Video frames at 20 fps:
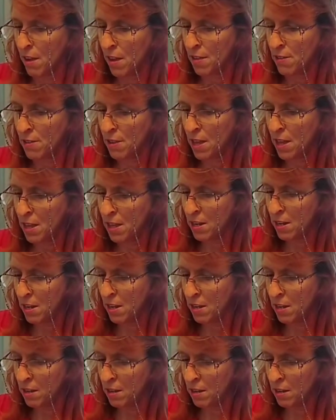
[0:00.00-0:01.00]
And then
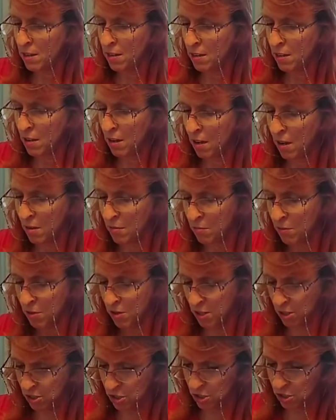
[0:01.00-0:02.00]
I'm going
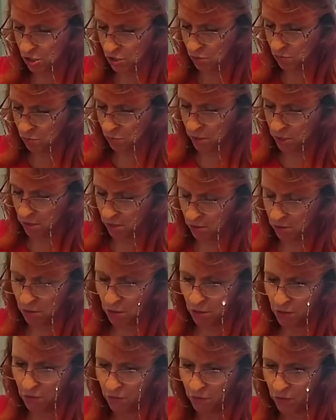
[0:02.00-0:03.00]
to just sprinkle
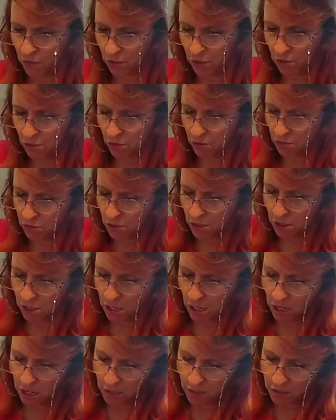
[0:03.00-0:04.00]
a few
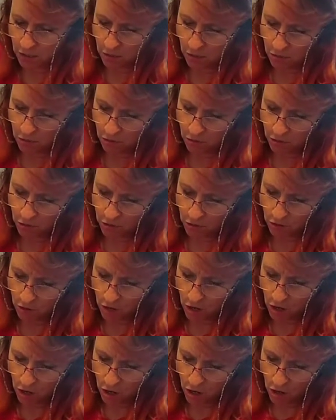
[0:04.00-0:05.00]
seeds. Oh, there's
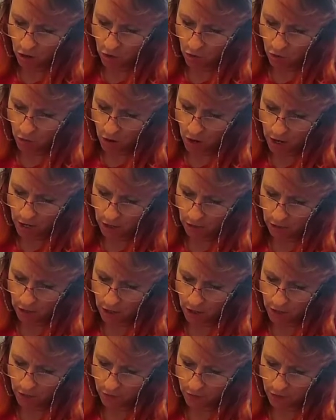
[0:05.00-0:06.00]
quite a
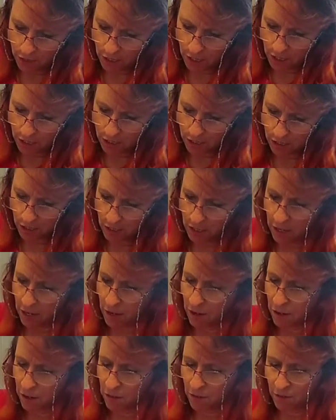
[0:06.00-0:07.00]
lot of seeds in
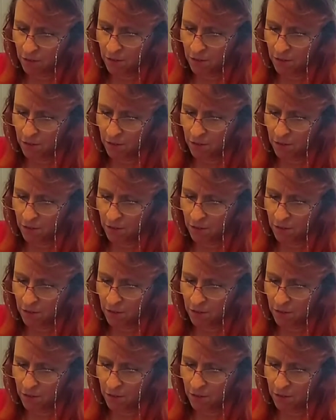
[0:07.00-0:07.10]
there.